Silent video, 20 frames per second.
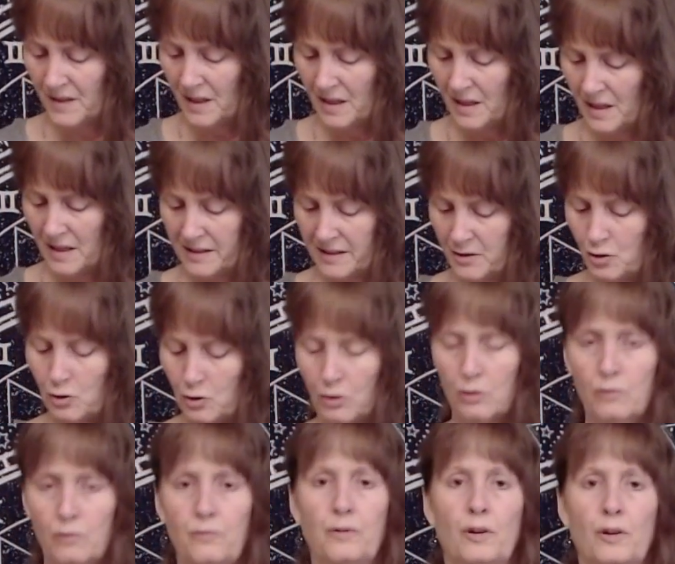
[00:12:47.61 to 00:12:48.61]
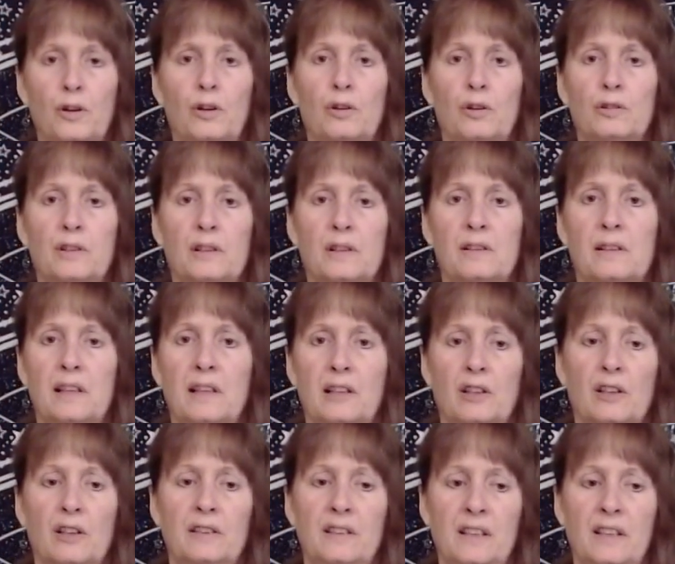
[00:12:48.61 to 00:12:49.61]
the truthful, the
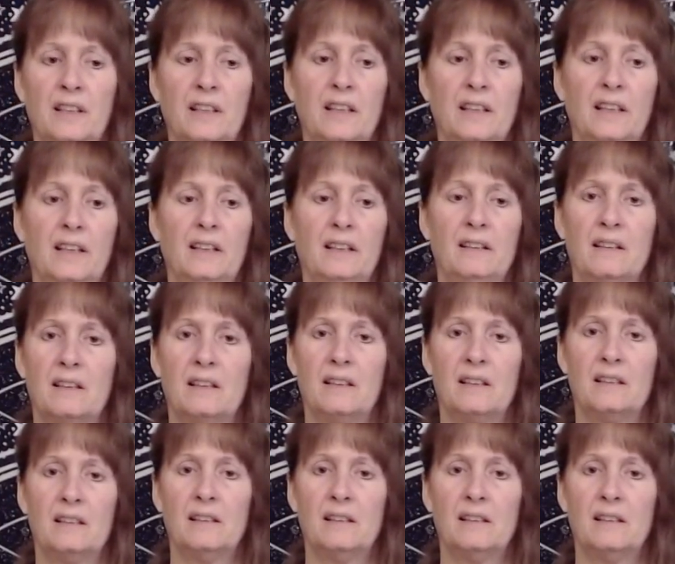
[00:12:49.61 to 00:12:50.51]
clarity, the